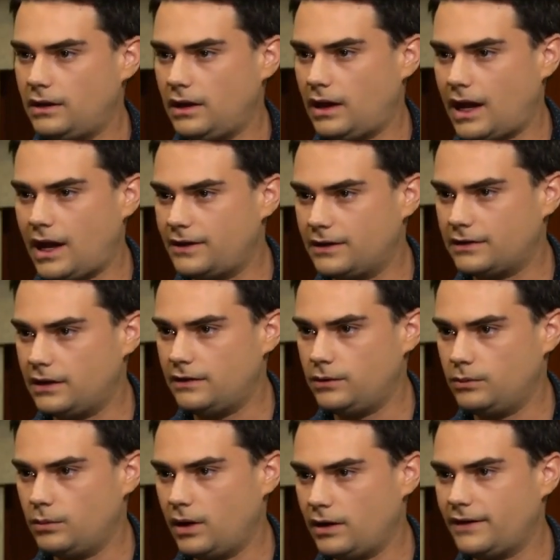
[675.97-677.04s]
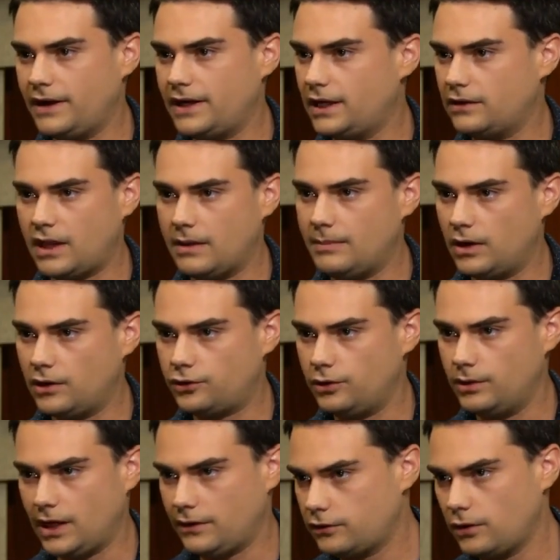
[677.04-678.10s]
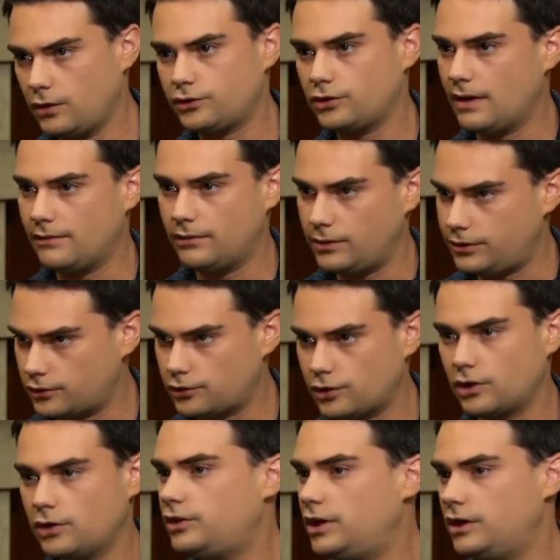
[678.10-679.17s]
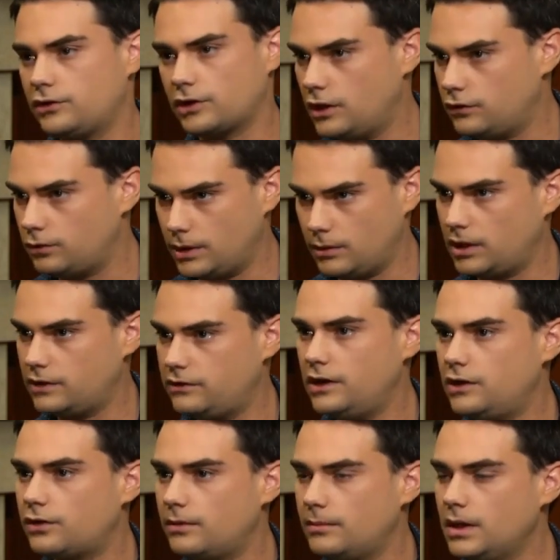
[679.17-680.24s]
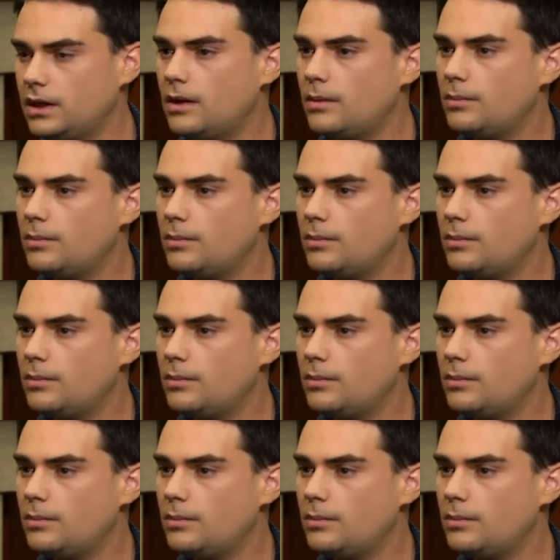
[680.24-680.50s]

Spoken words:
I think that if you want to fight against gay marriage, do it on the social level with your church, teach your kids what you want to teach them.